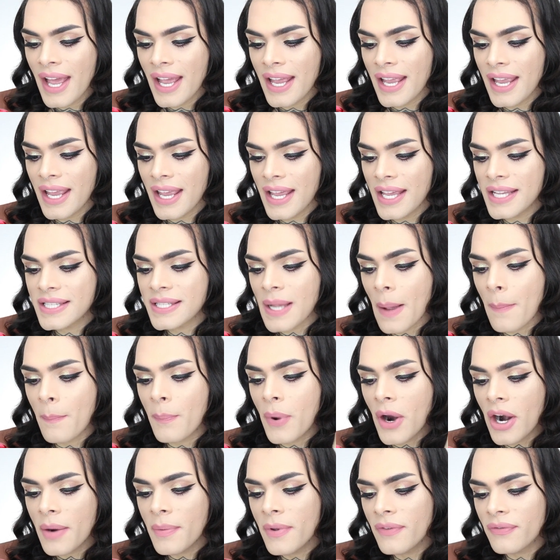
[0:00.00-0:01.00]
It is
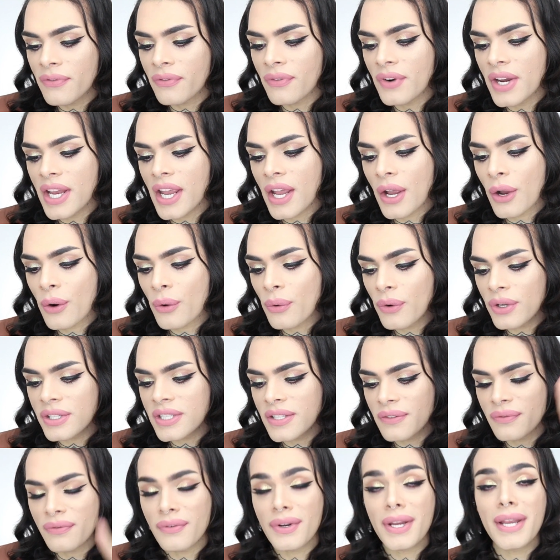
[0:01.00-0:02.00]
paraben-free,
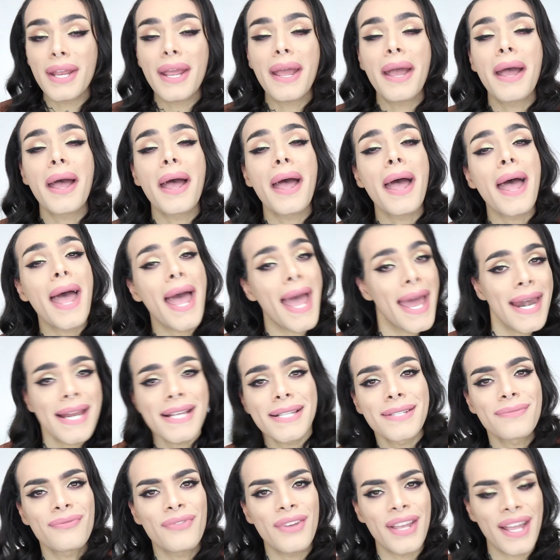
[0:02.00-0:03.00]
cruelty-free, and
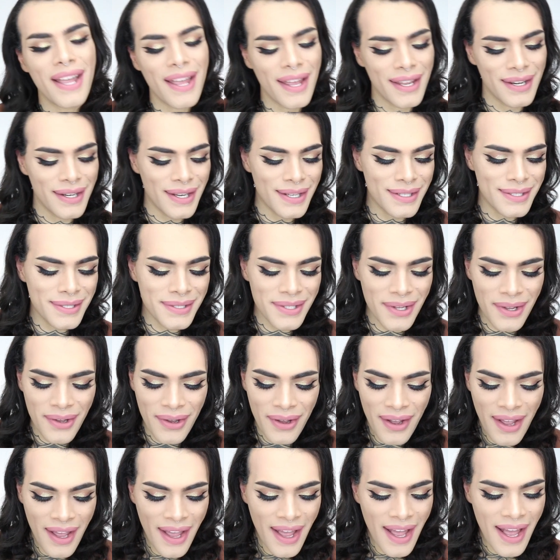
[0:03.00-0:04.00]
it's vegan.
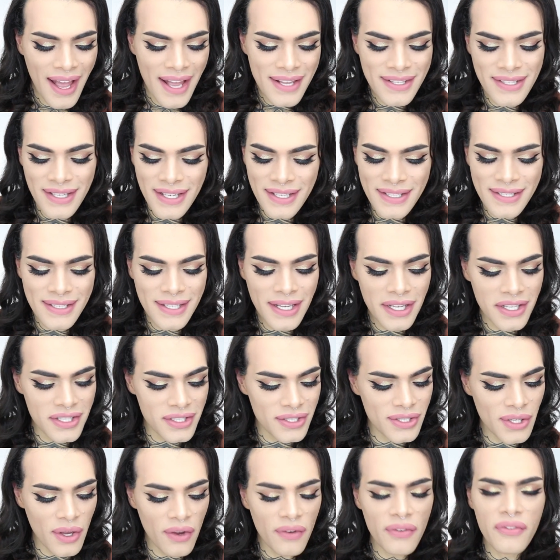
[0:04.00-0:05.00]
So as you can see,
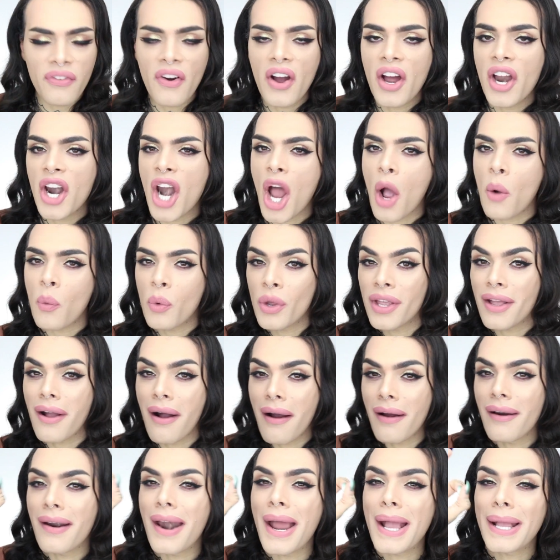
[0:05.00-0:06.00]
so far we
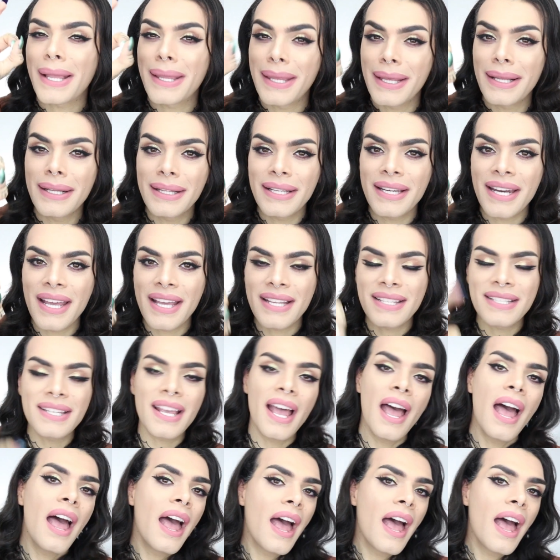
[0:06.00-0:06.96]
are killing it.